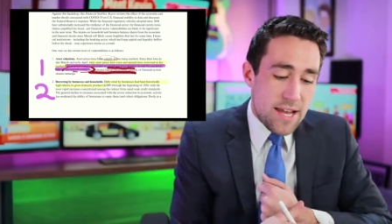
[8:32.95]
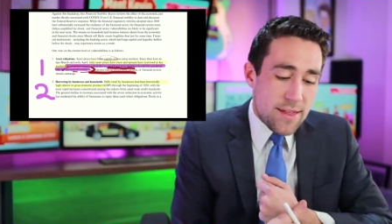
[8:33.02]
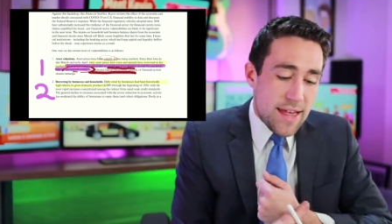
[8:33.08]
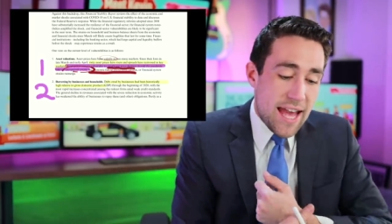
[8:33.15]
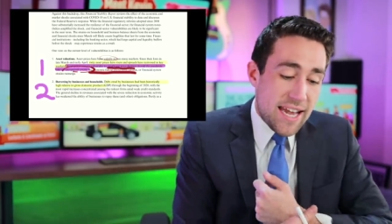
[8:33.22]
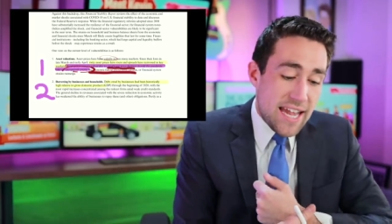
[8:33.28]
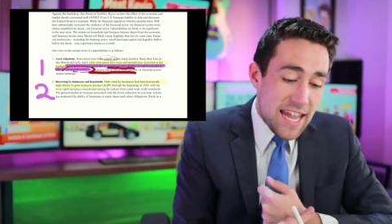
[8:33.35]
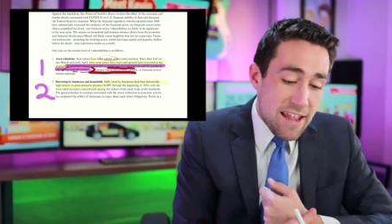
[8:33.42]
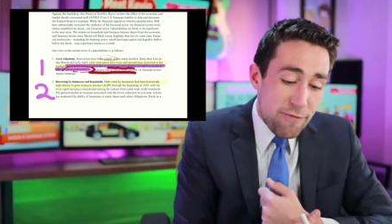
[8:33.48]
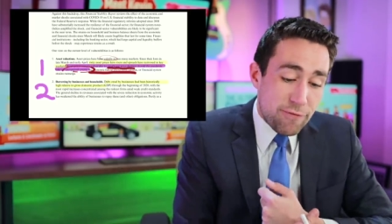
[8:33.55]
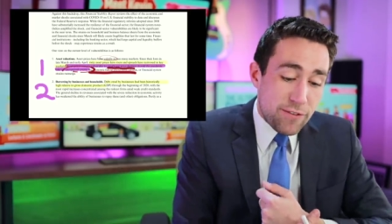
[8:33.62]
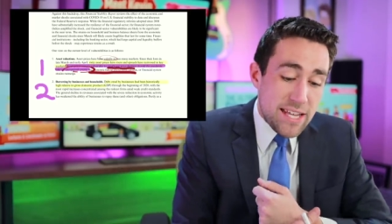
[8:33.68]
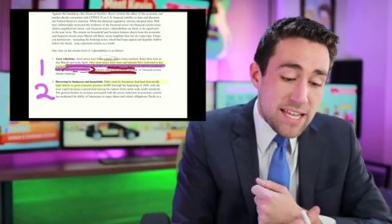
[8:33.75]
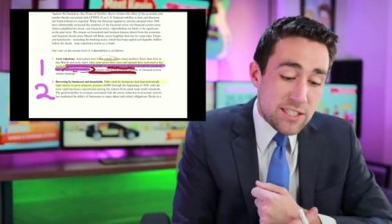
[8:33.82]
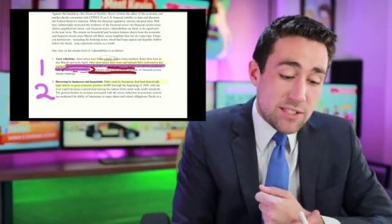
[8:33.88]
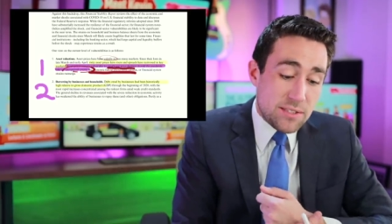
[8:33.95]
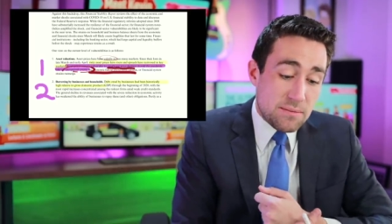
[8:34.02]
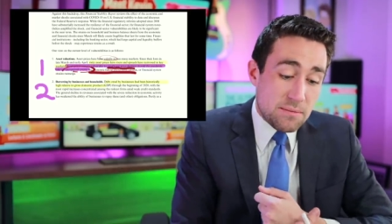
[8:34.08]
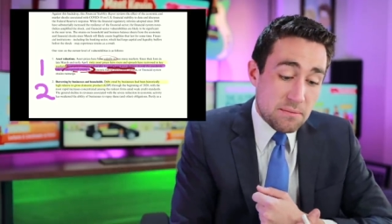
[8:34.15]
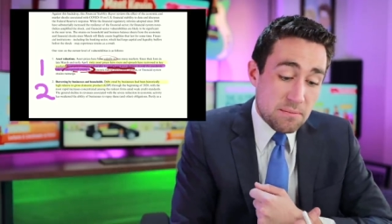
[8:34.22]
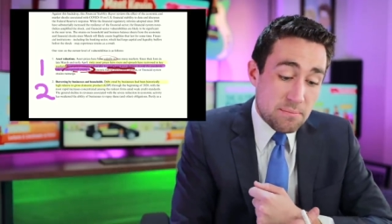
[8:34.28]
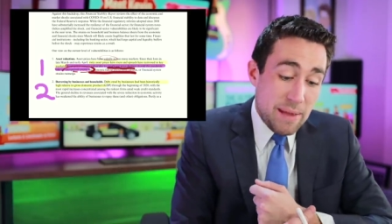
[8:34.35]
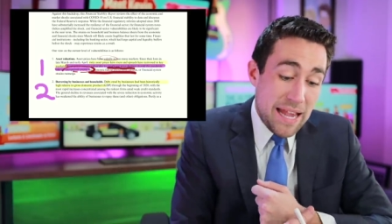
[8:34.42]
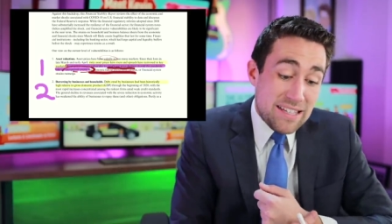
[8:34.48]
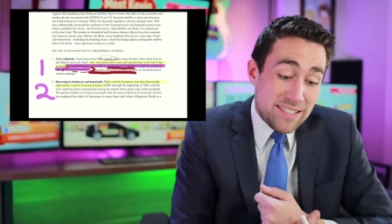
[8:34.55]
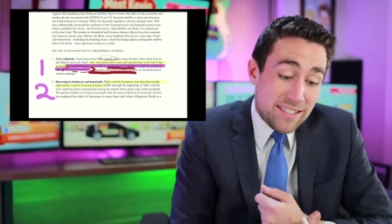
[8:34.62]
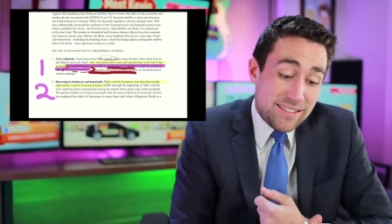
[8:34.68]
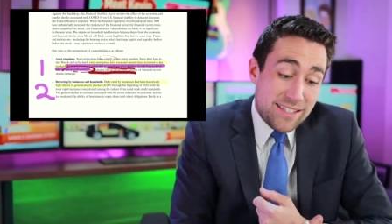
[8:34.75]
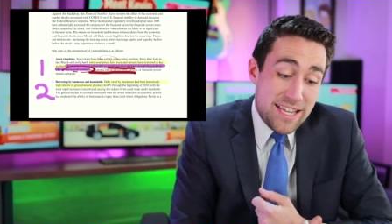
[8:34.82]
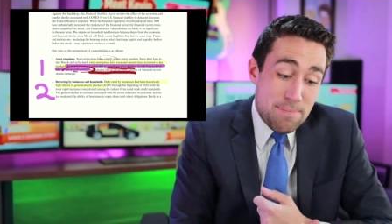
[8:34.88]
That if this
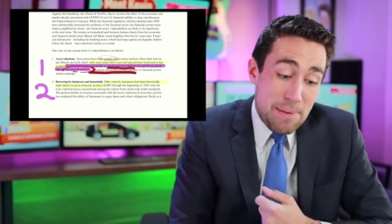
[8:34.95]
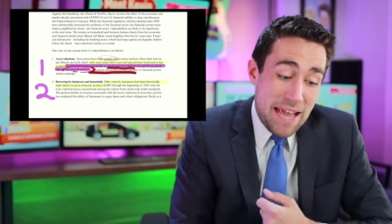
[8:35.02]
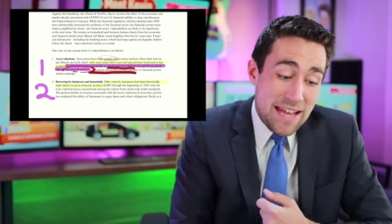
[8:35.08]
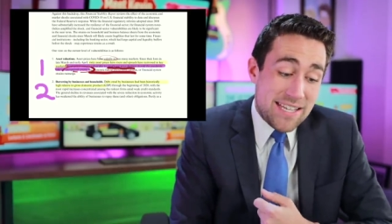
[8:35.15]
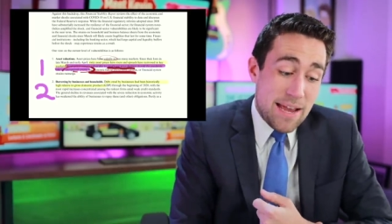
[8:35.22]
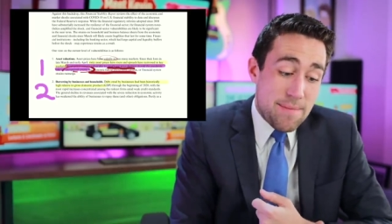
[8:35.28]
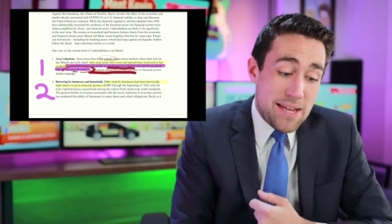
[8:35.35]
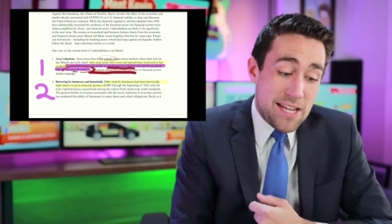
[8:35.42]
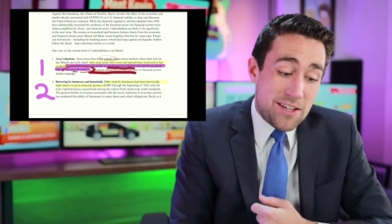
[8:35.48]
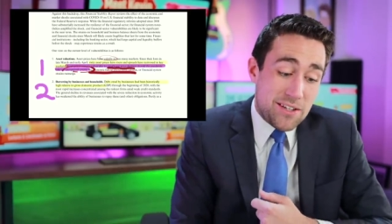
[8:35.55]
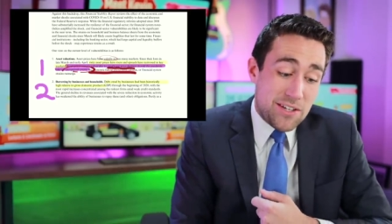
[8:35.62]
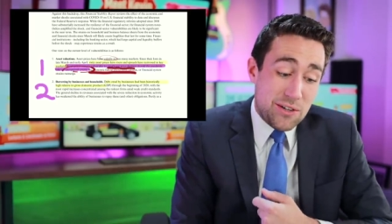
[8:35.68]
basically pandemic